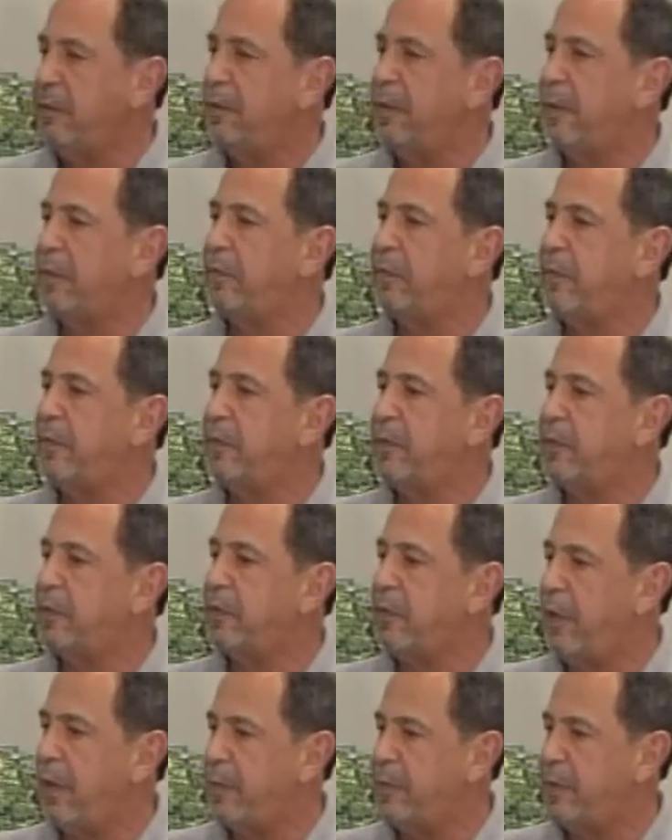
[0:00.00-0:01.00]
see, like, for see. instance,
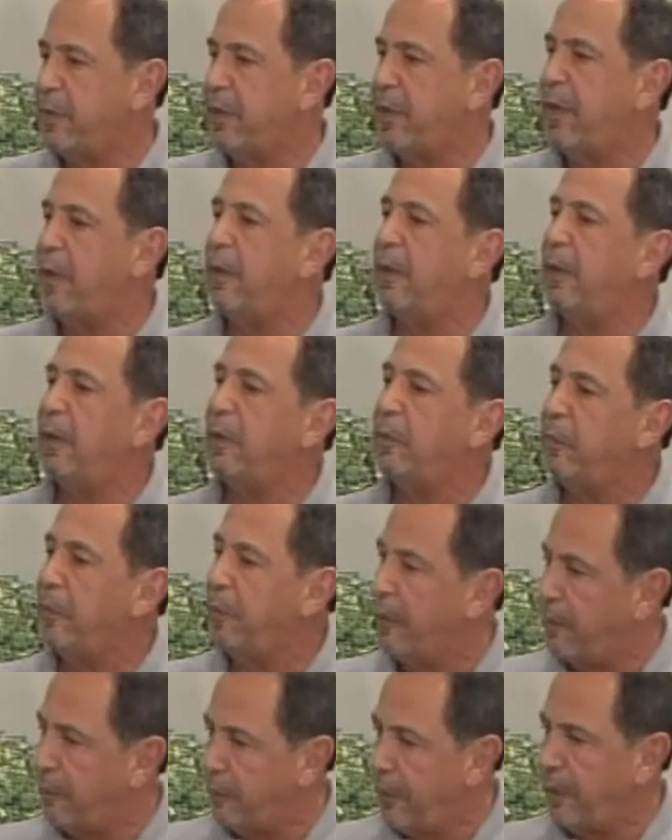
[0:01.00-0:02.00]
Crimes of the Heart.
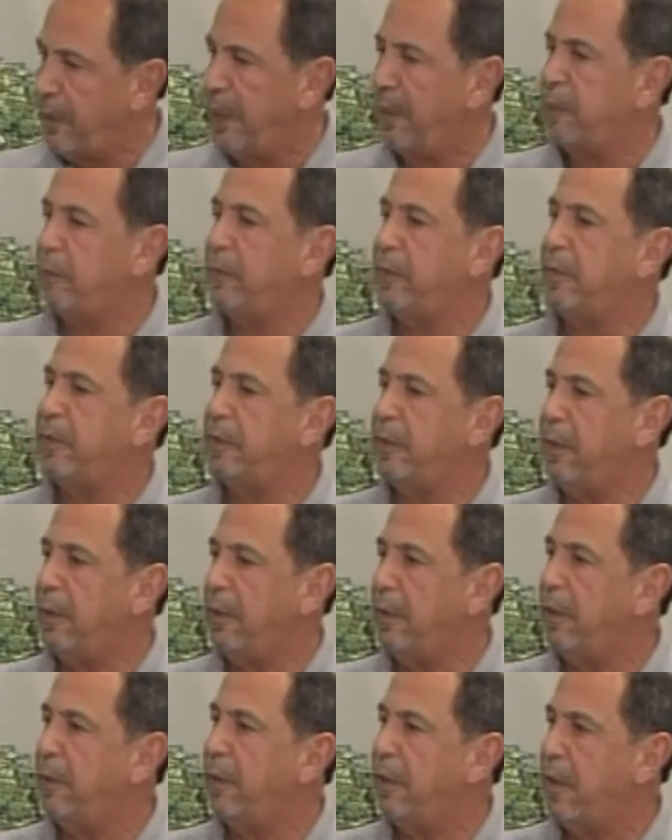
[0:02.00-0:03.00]
Uh, when that was
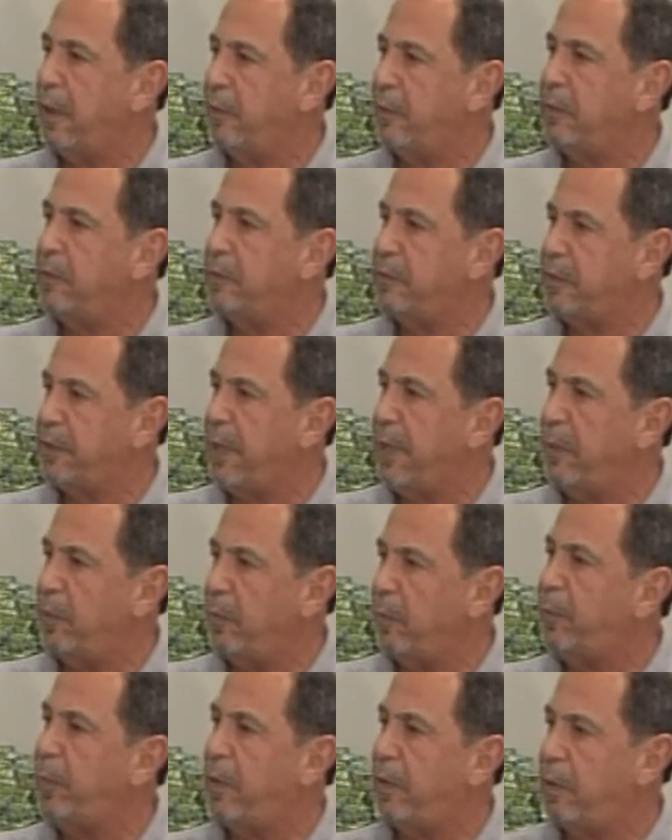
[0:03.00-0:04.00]
done, I was
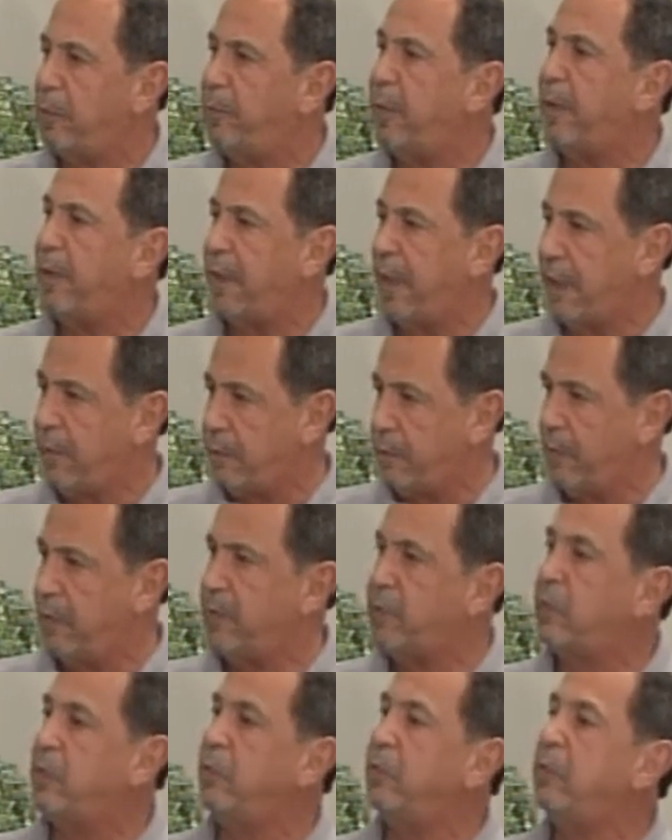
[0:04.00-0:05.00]
able, part of that
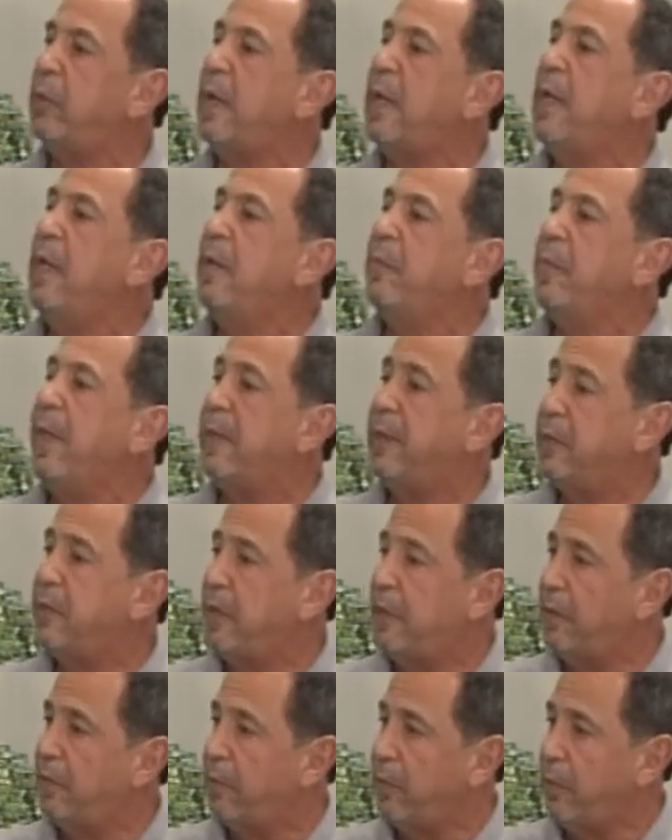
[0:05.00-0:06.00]
was to make a
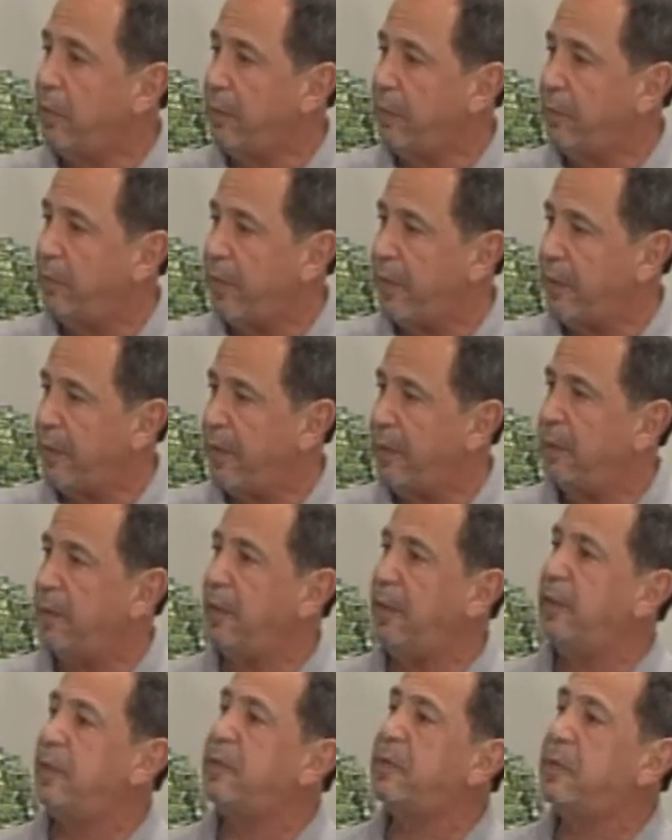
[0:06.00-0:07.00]
deal for Beth
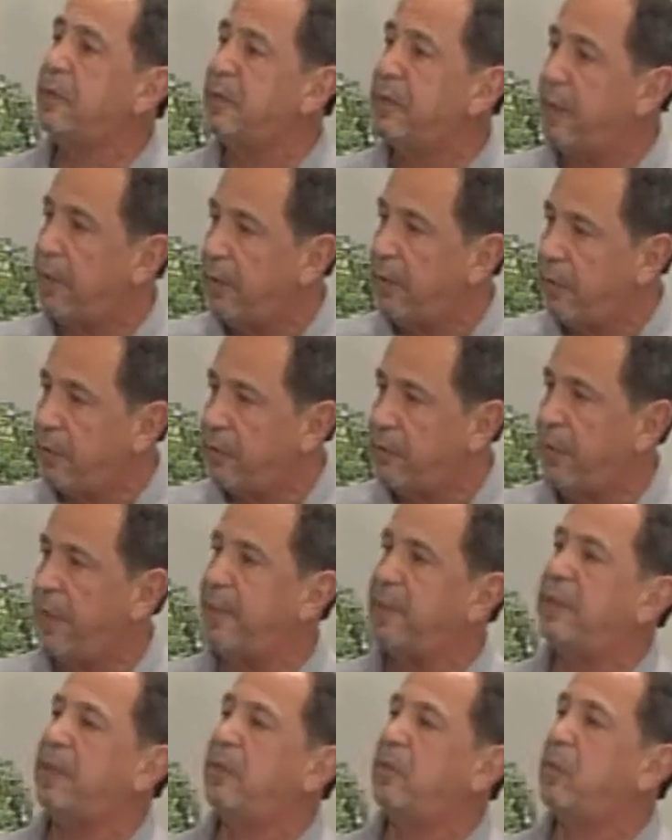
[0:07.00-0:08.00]
Henley to sell those
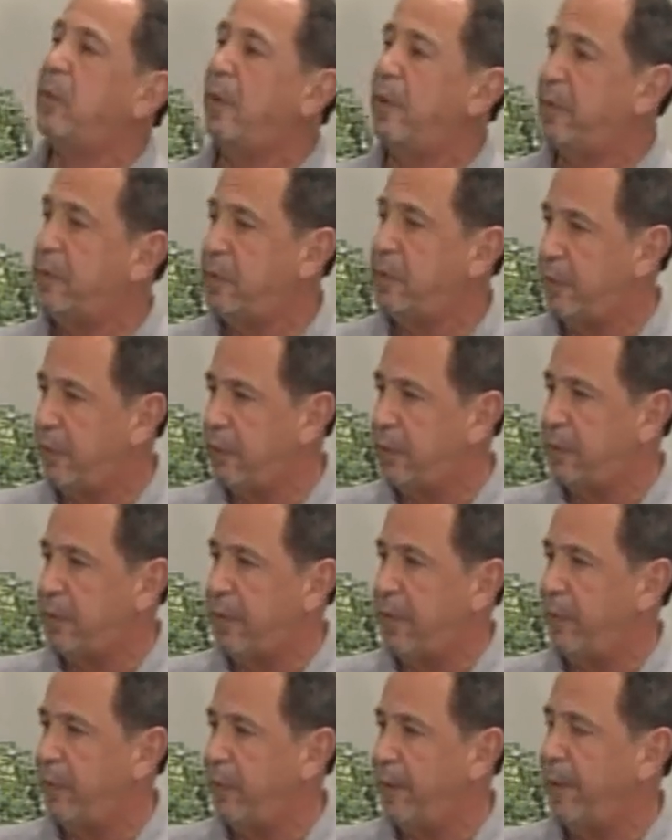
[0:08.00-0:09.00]
rights as well as do the
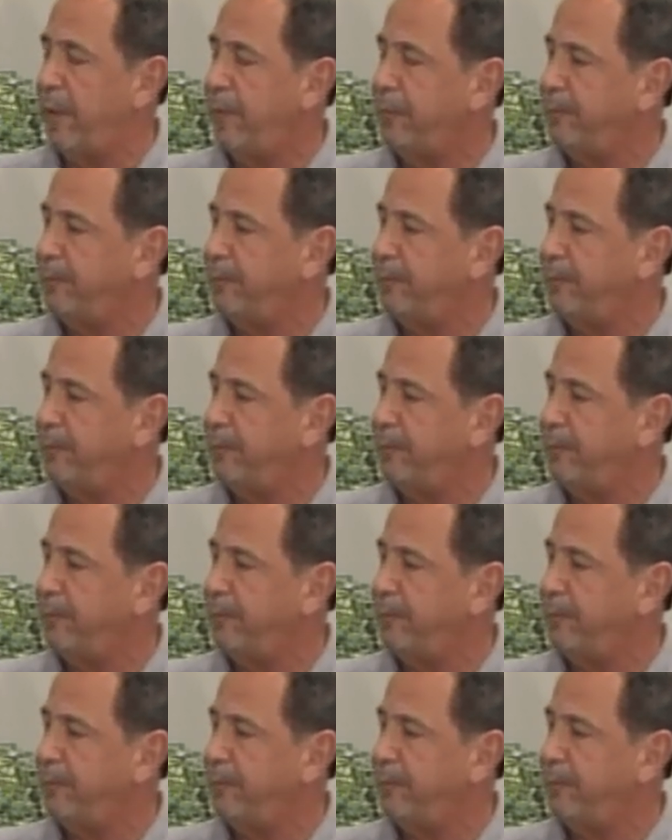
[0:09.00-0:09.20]
screenplay. Oh,